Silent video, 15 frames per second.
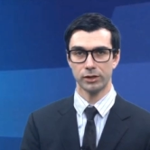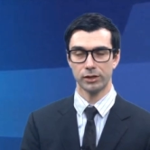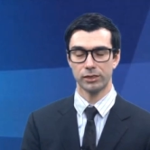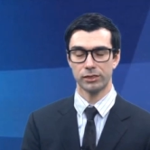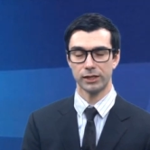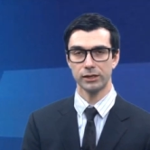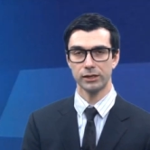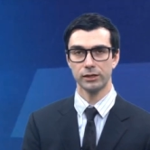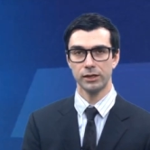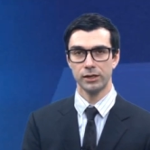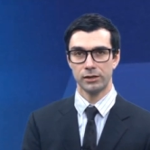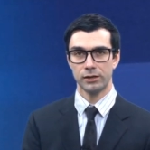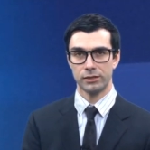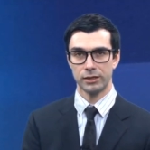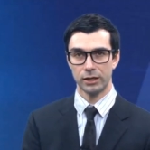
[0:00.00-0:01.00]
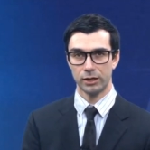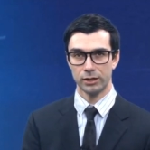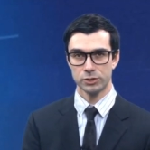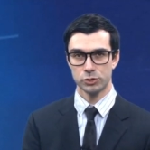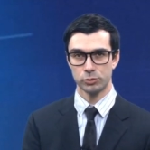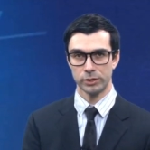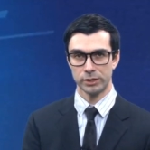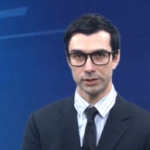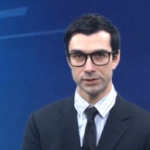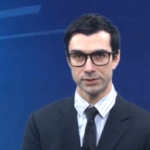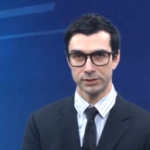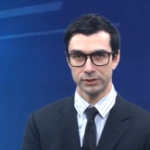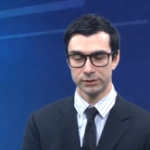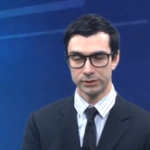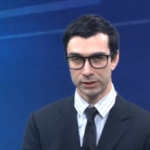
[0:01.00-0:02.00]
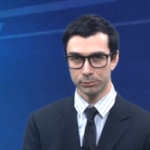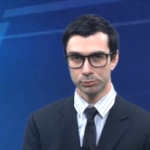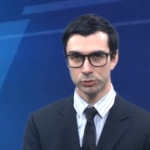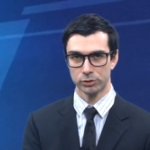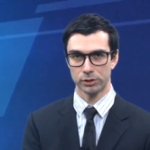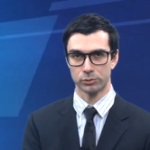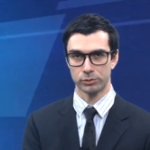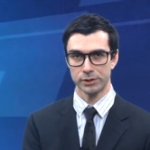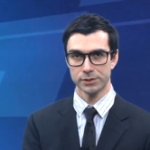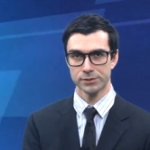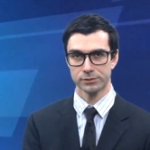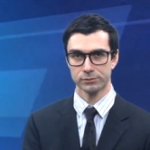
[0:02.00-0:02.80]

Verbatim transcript: think the artery is deep to the crease,